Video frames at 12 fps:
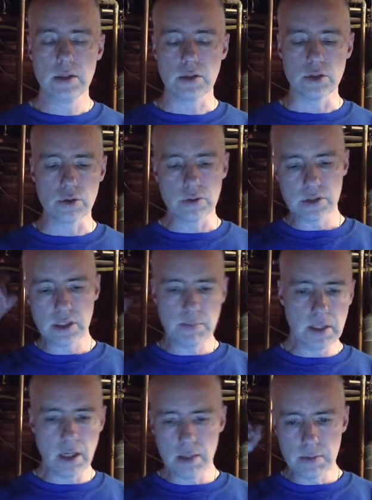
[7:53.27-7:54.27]
So as you can see
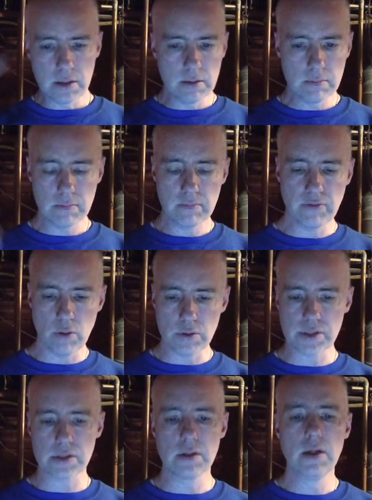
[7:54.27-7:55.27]
behind me,
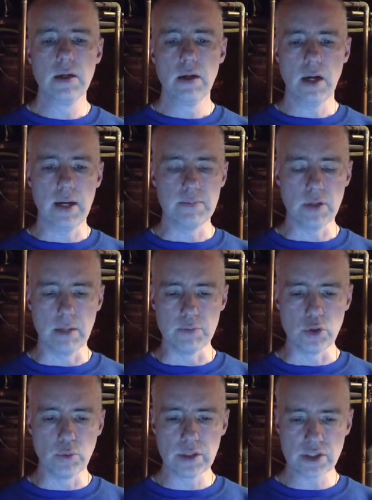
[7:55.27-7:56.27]
folks, I'm
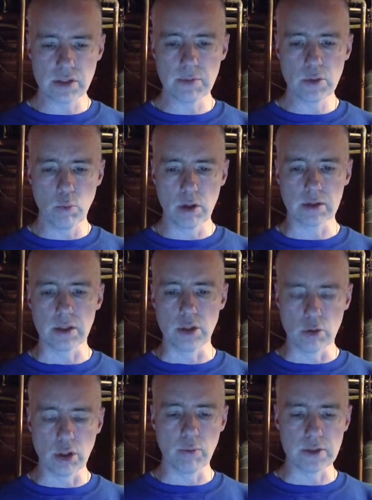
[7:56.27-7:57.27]
doing some of the work that
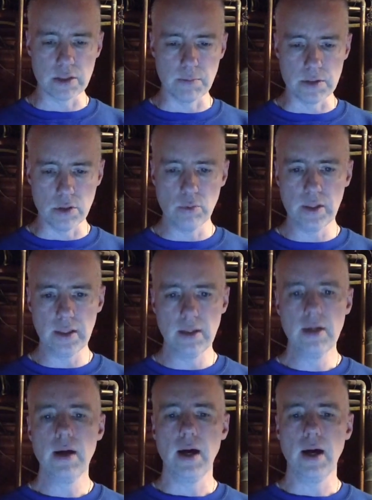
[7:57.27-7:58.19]
you're going to be doing.